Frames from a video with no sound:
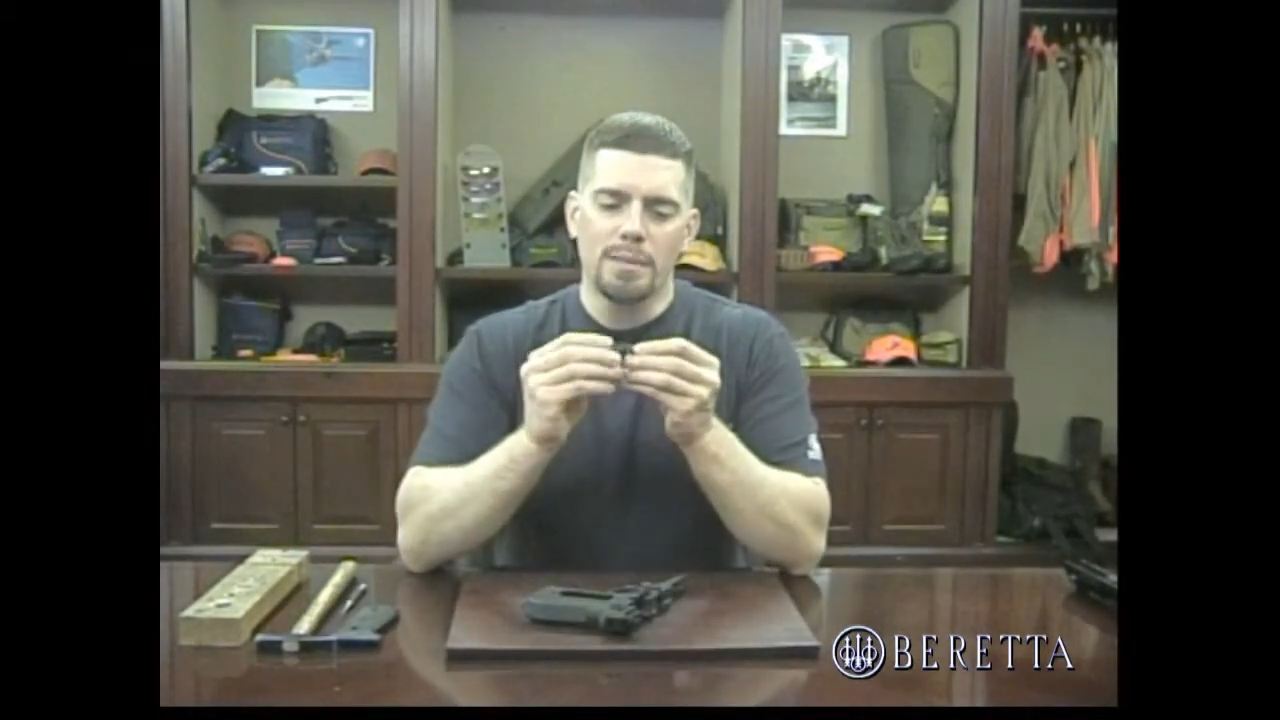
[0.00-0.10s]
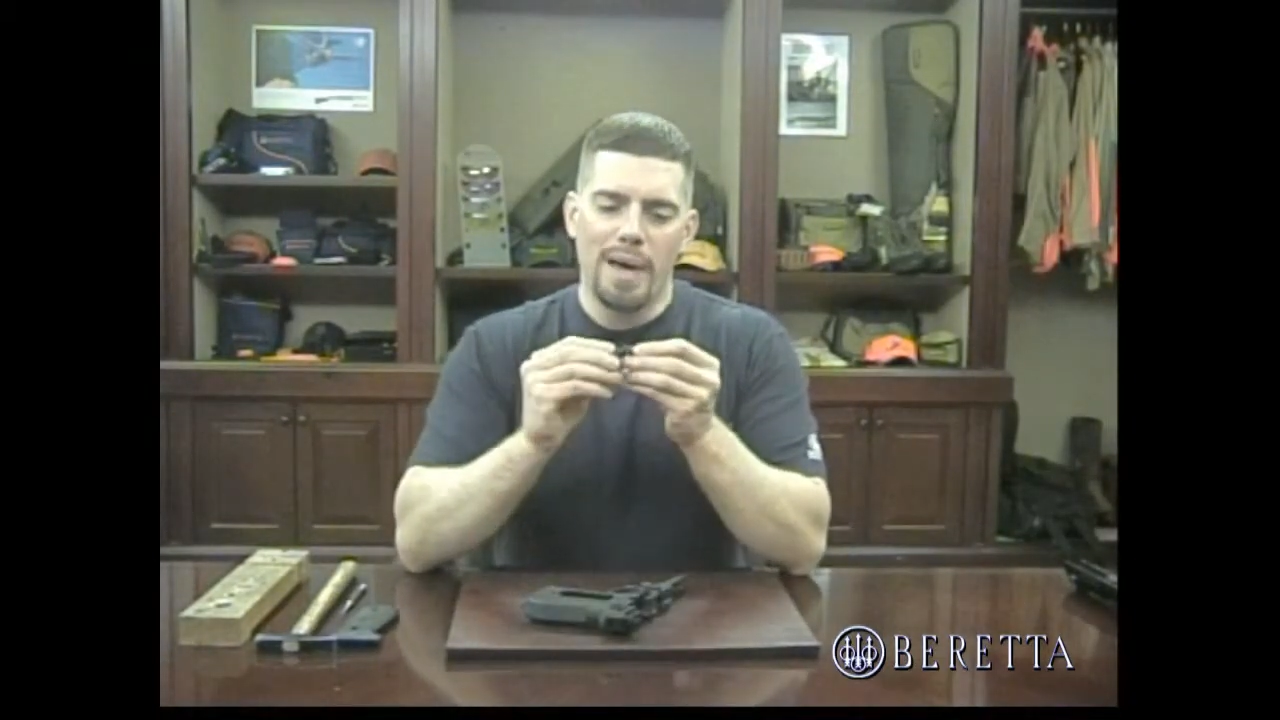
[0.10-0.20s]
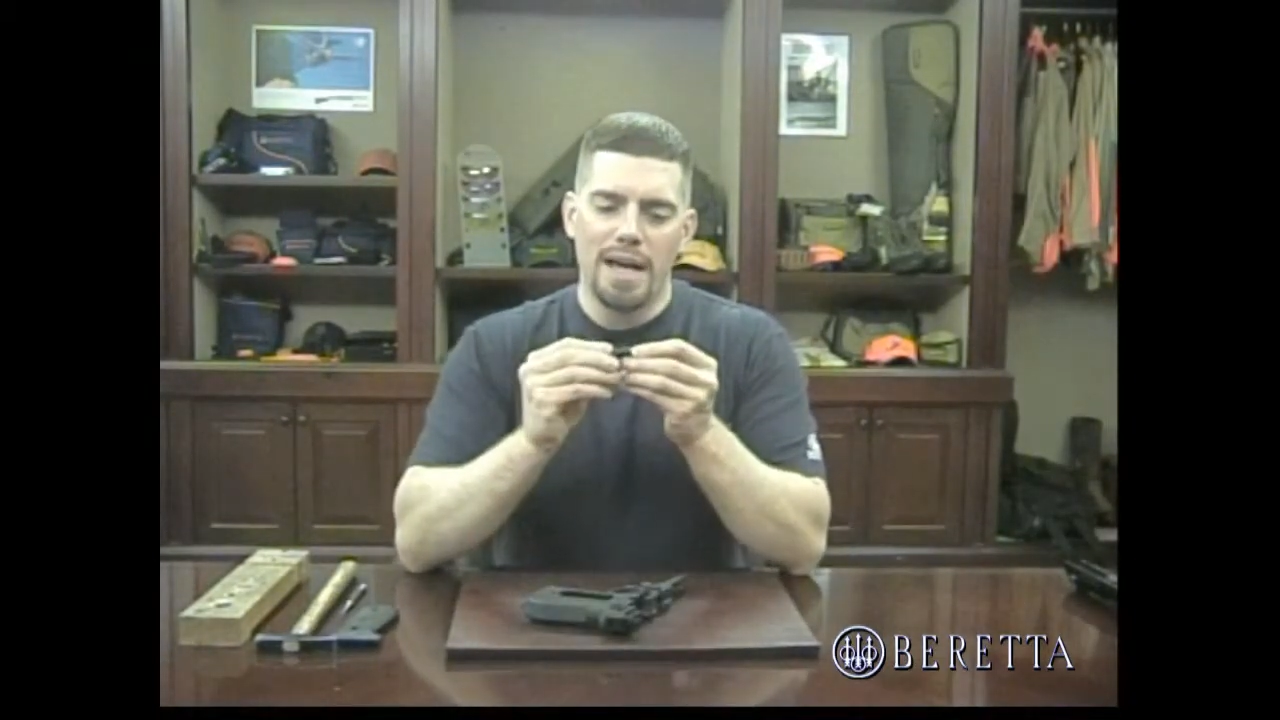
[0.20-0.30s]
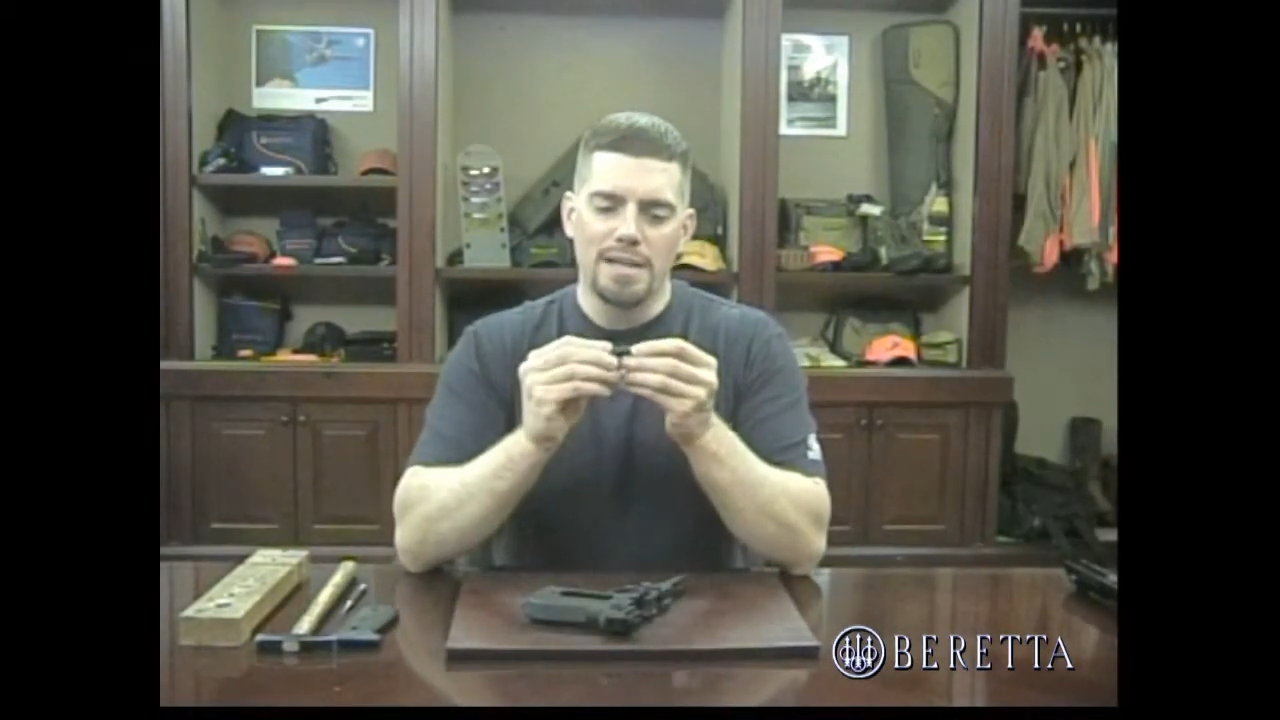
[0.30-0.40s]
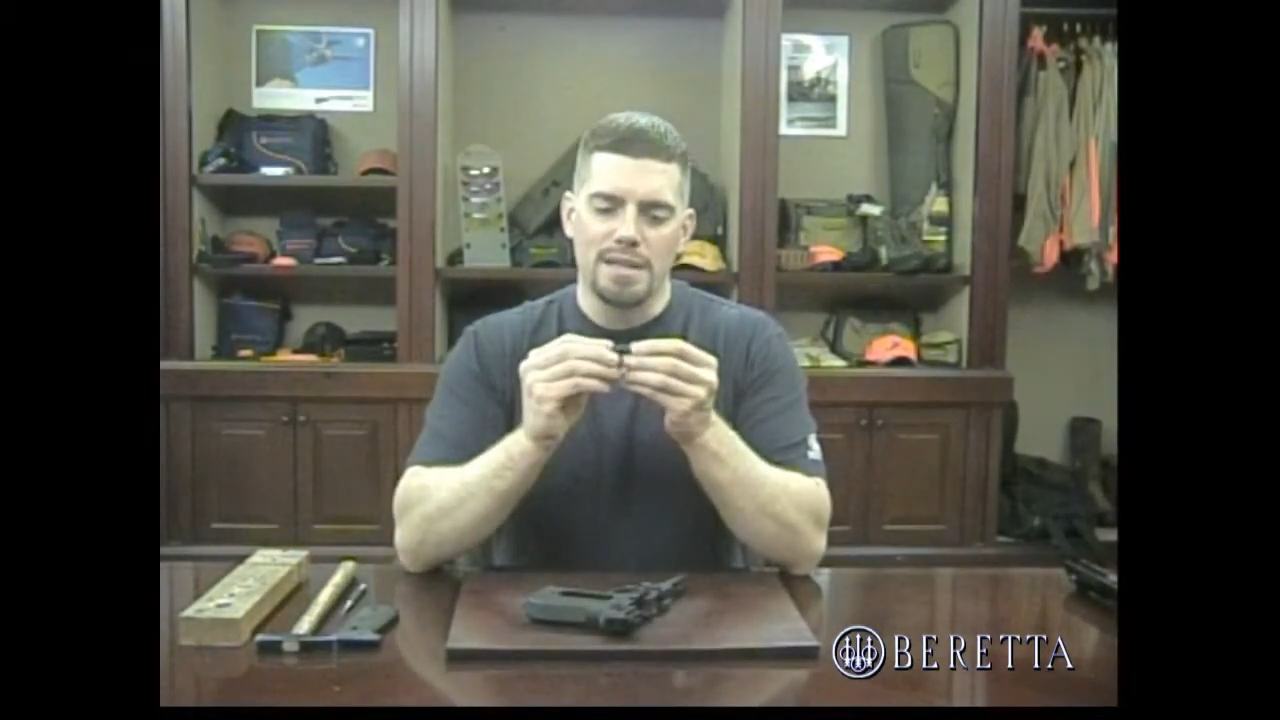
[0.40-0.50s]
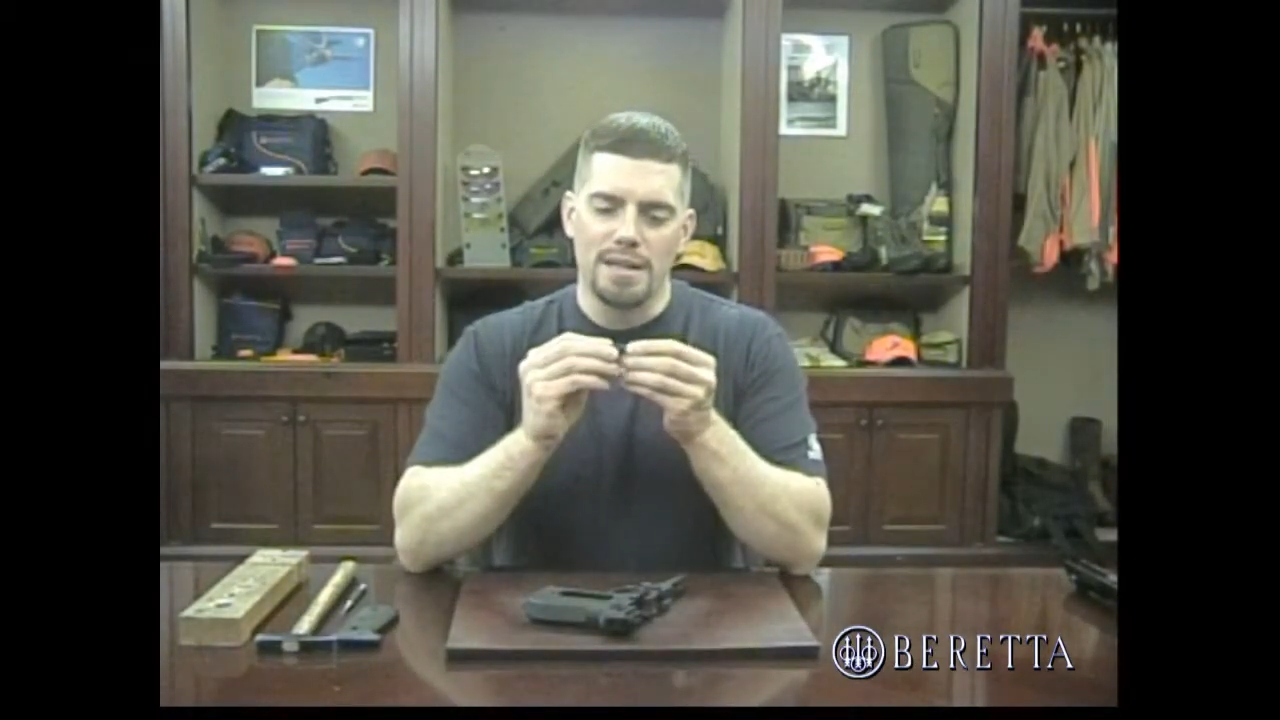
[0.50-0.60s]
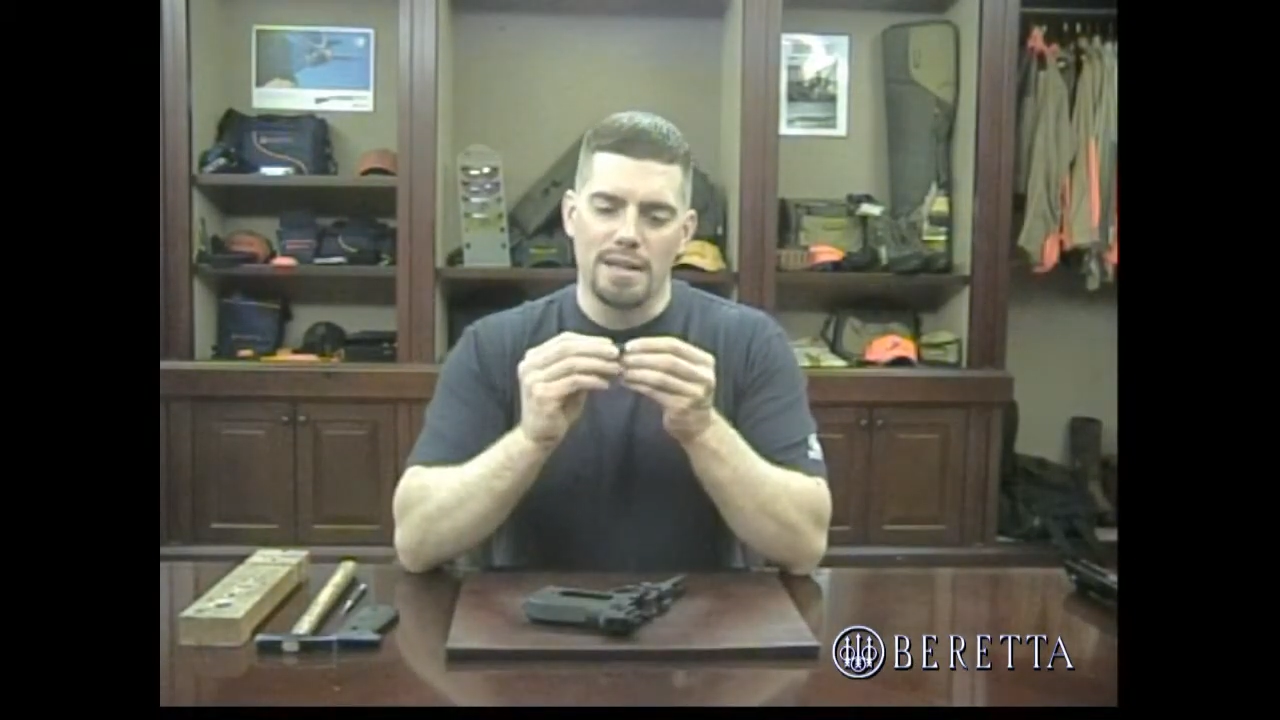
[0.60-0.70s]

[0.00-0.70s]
magazine